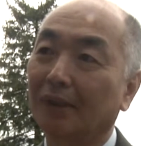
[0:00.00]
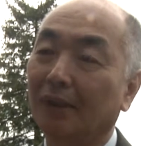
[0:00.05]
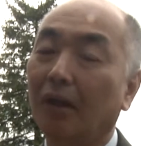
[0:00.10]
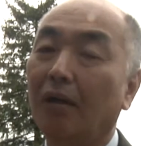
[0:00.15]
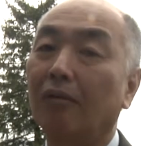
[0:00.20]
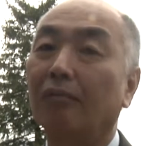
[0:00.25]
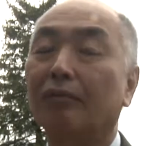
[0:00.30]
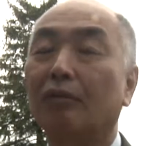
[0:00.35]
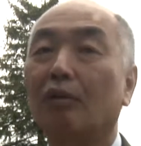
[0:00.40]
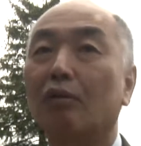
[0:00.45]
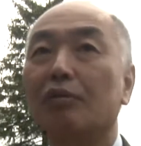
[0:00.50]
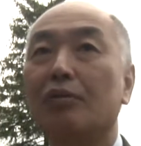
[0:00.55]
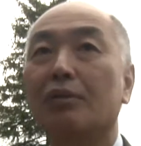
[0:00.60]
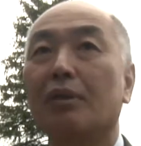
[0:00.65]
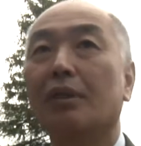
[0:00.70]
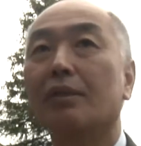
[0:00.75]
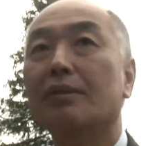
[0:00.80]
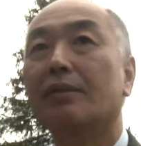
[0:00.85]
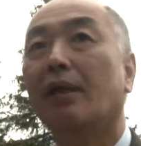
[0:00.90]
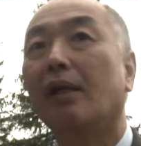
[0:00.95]
Of course,
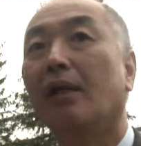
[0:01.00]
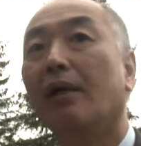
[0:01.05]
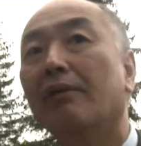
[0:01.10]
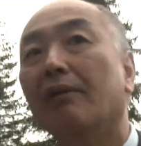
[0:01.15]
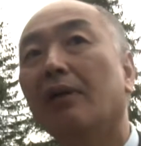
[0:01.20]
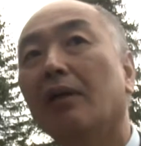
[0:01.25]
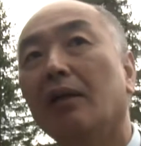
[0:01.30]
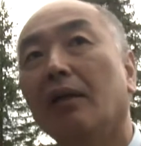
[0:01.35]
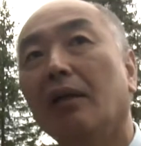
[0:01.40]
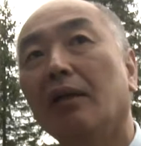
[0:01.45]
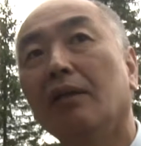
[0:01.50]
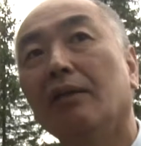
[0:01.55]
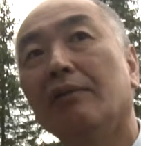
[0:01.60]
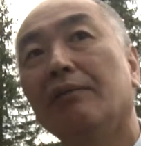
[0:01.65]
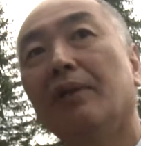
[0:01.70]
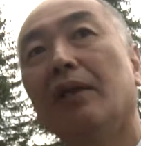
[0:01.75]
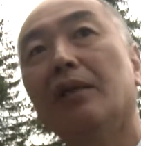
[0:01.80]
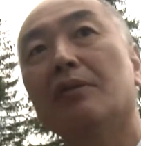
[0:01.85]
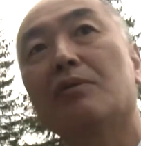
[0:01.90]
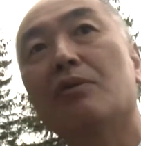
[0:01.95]
other kind
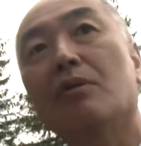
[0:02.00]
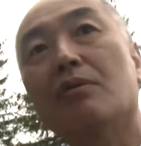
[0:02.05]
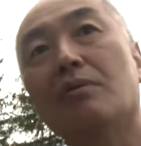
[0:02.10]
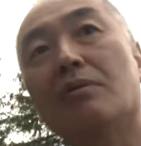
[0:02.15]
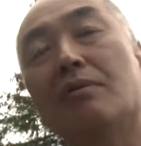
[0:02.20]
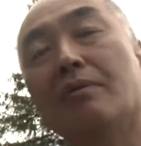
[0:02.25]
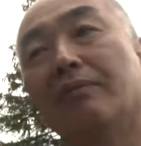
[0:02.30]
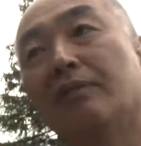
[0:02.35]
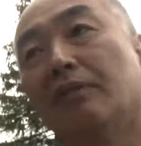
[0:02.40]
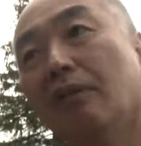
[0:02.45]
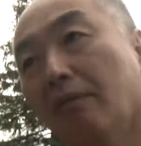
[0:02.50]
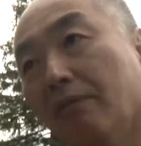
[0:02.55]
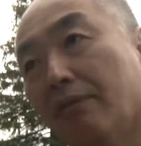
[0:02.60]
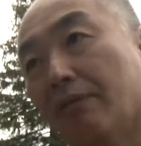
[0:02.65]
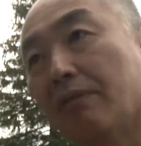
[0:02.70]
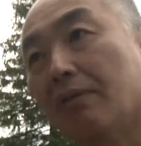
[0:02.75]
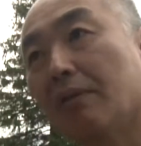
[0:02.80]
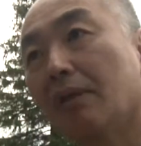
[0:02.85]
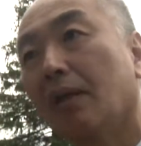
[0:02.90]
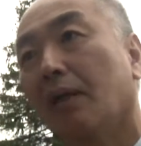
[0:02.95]
of source of
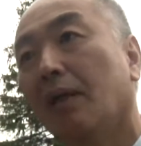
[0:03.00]
growth.